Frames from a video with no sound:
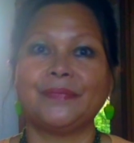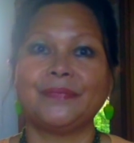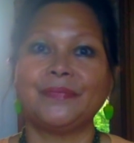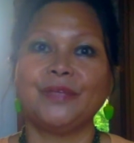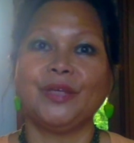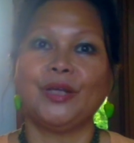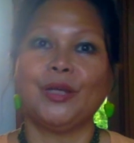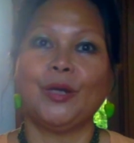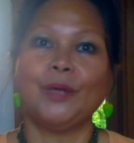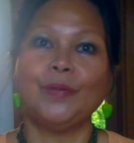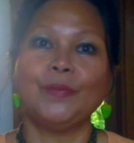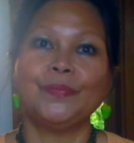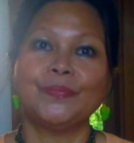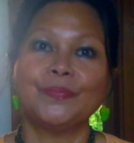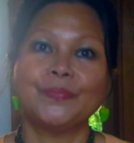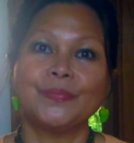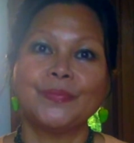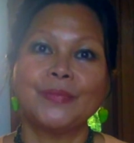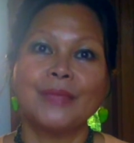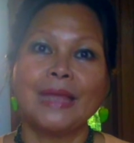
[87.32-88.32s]
you know,
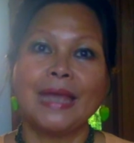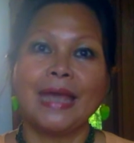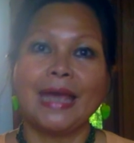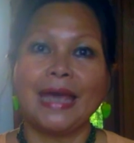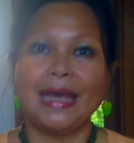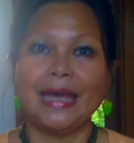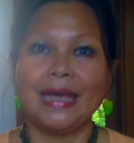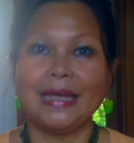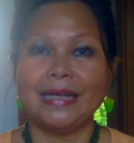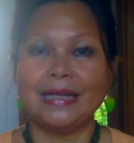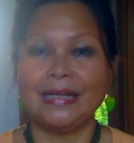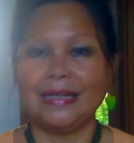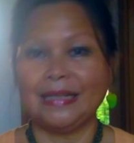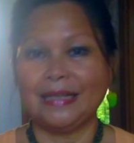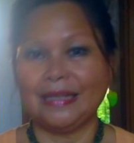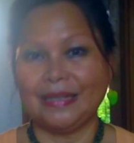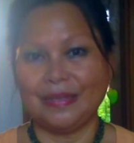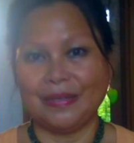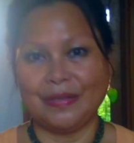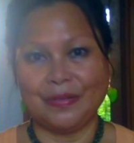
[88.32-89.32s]
and
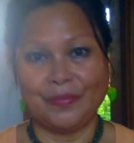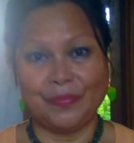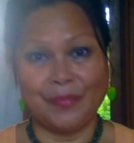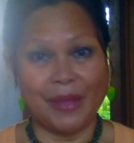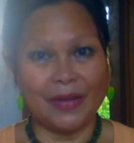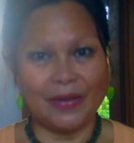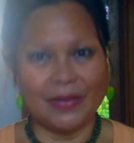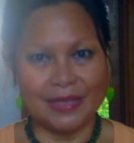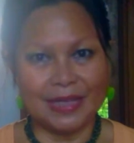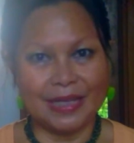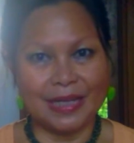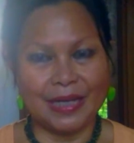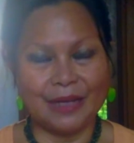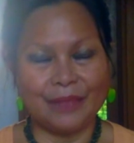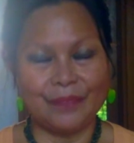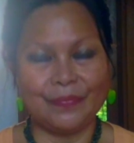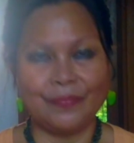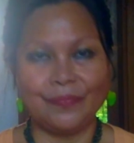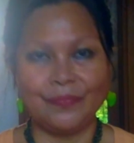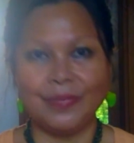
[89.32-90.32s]
married
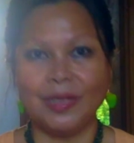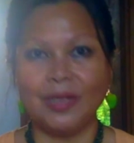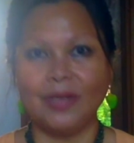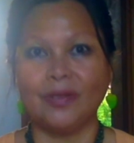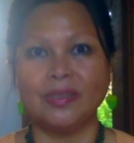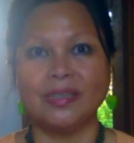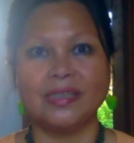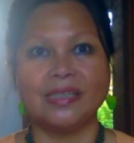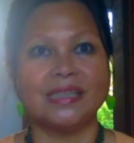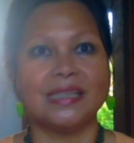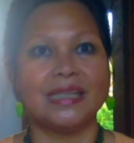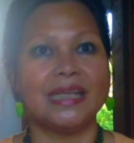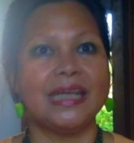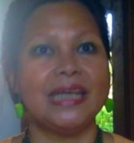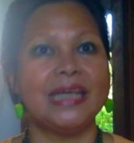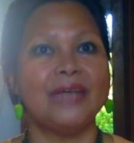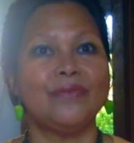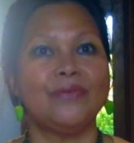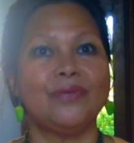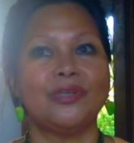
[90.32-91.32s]
him, because
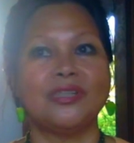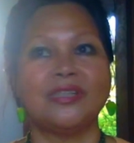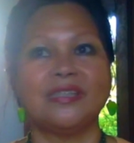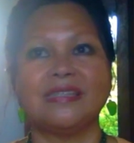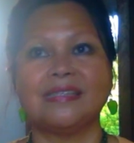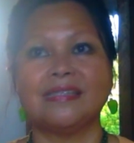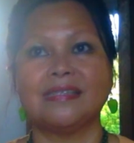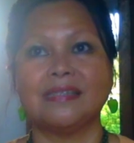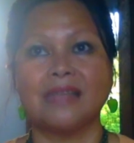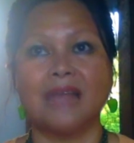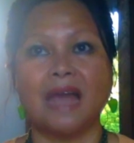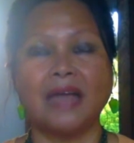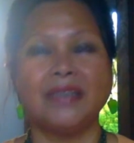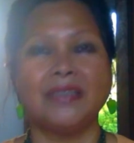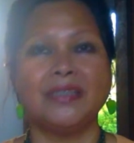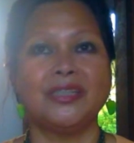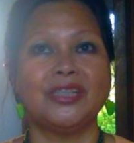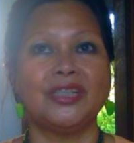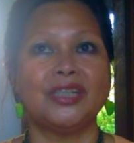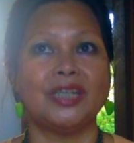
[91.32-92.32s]
he was
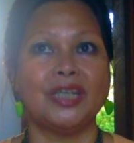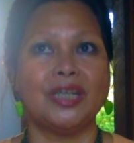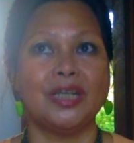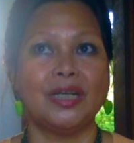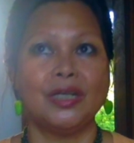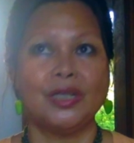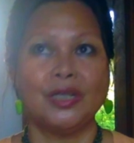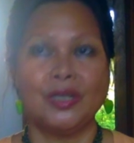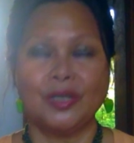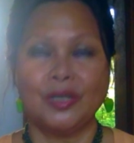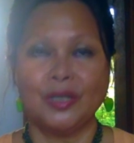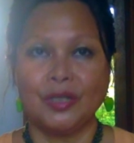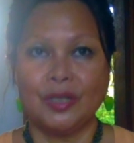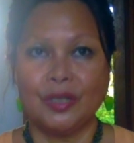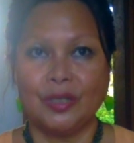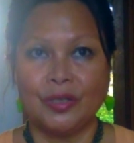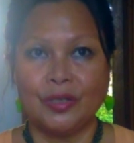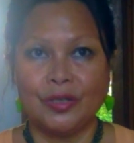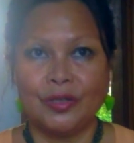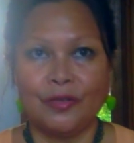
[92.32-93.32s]
such a
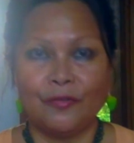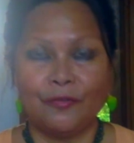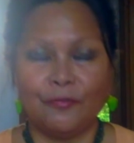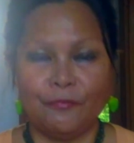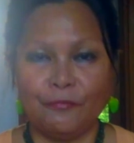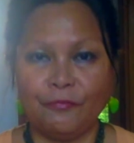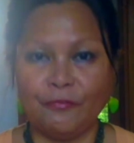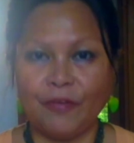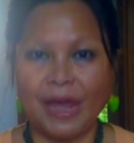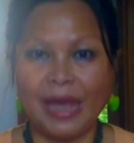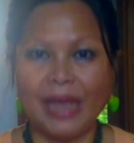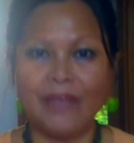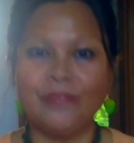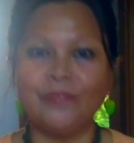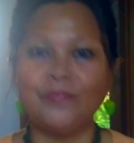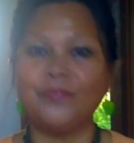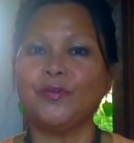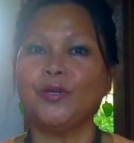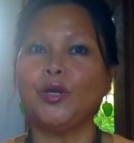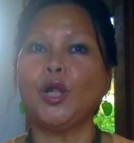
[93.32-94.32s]

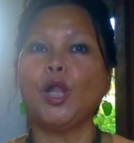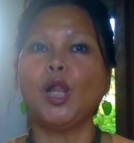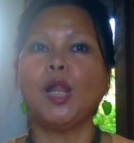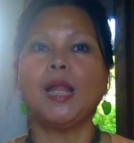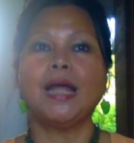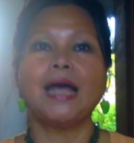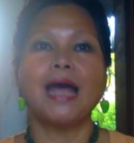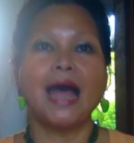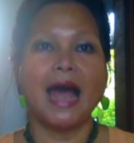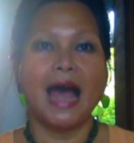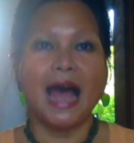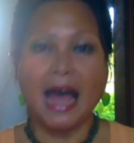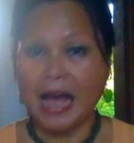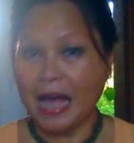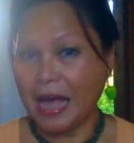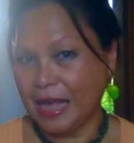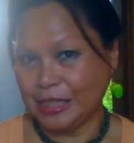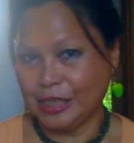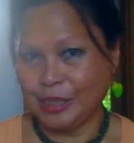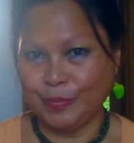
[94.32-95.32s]
faithful
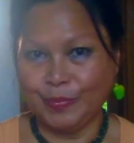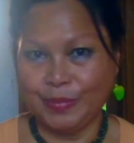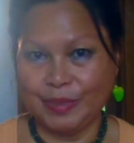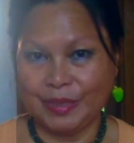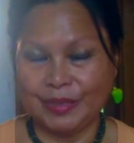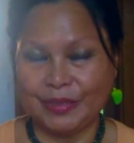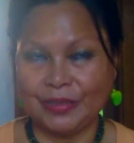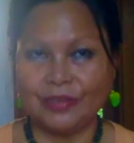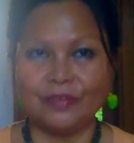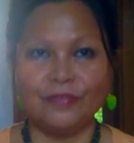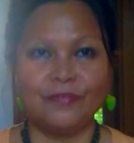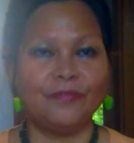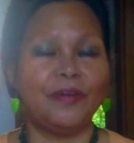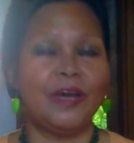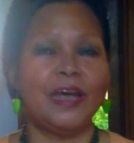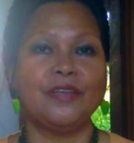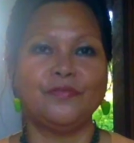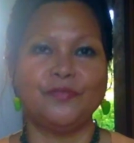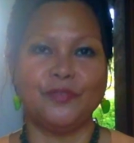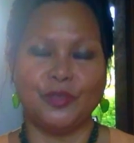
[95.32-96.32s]
husband,
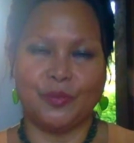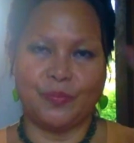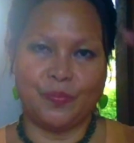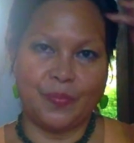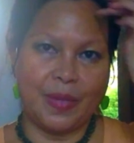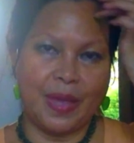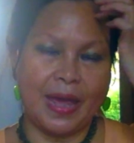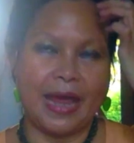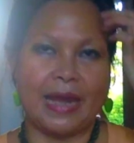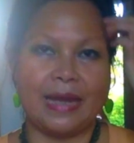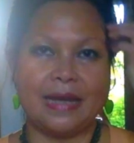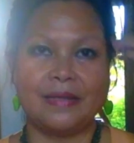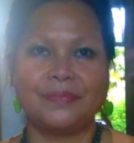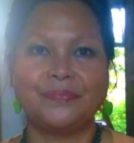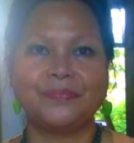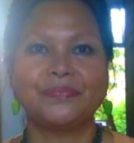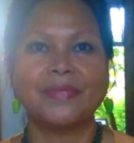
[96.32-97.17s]
faithful man.